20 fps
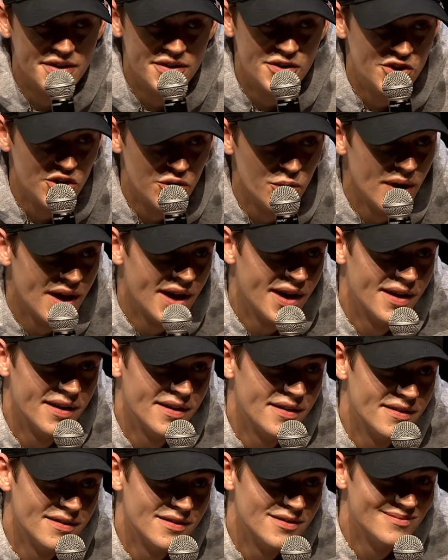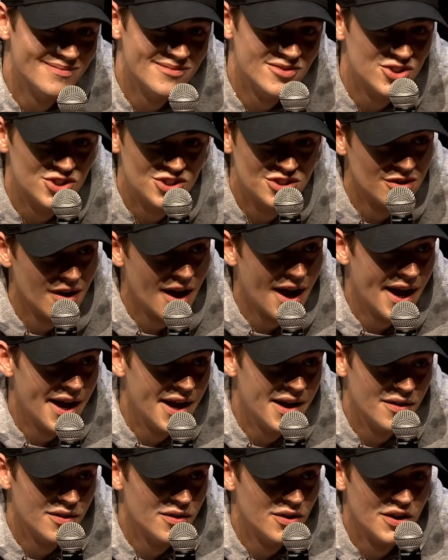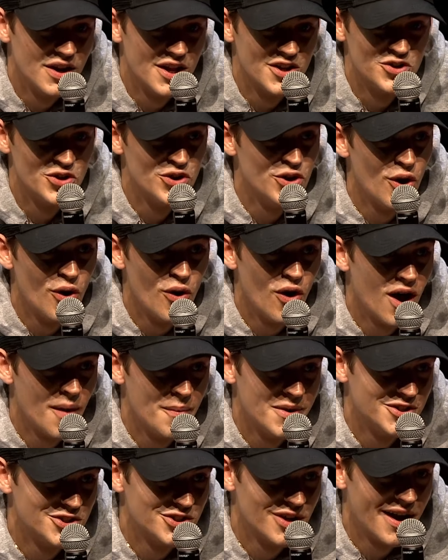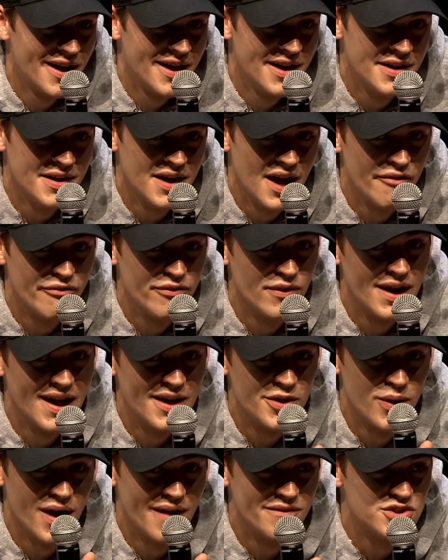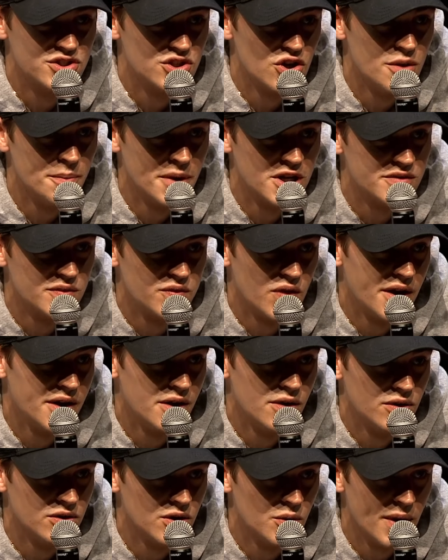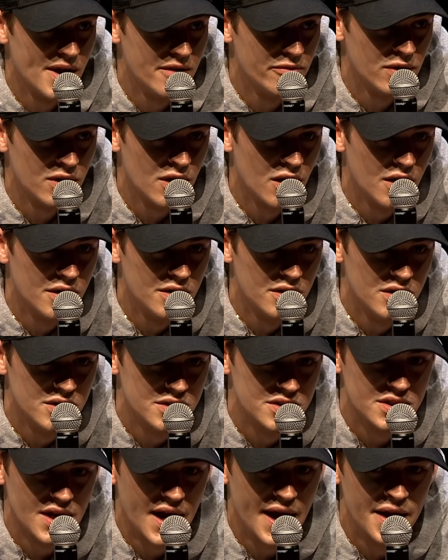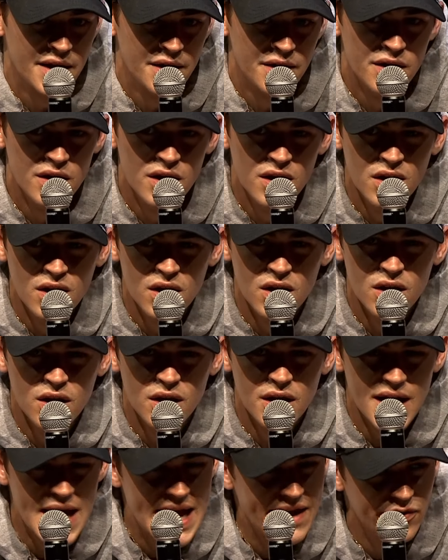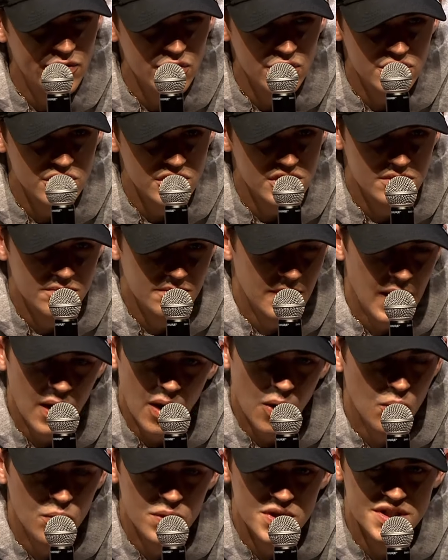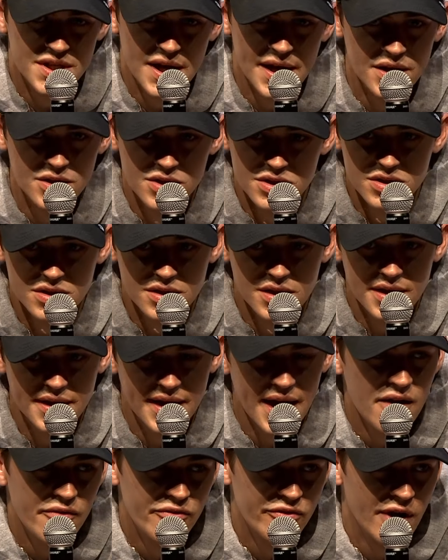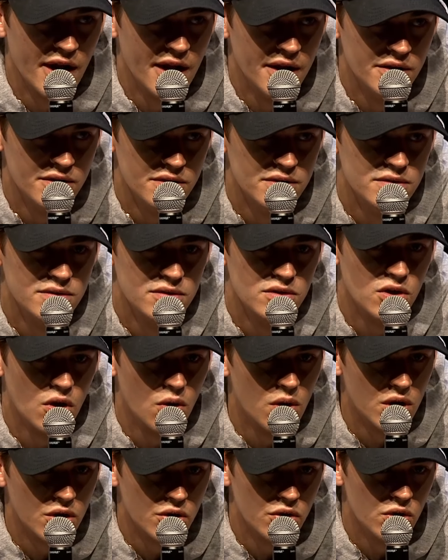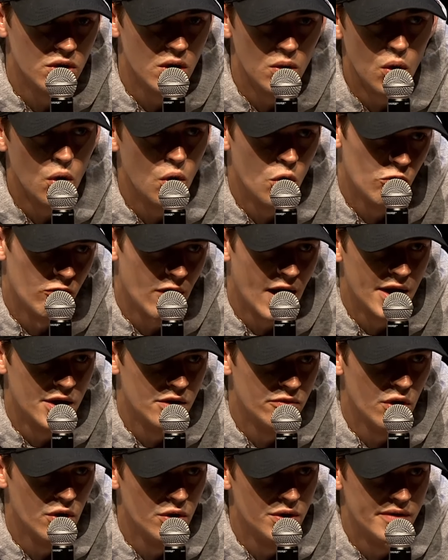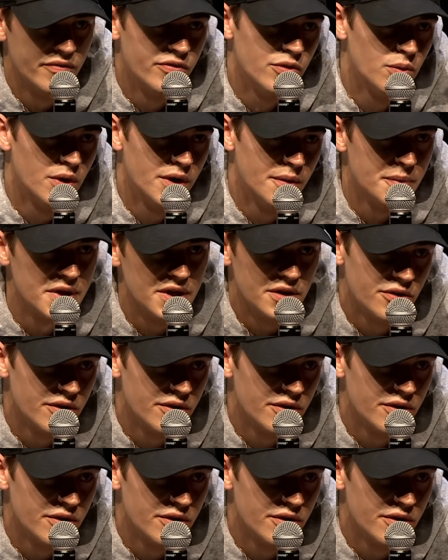Do it. Try. There's no harm in trying. I feel like you'll have so much fun along the way regardless. And if you just, I always say, just get a friend, go on Google or write your own if you want to be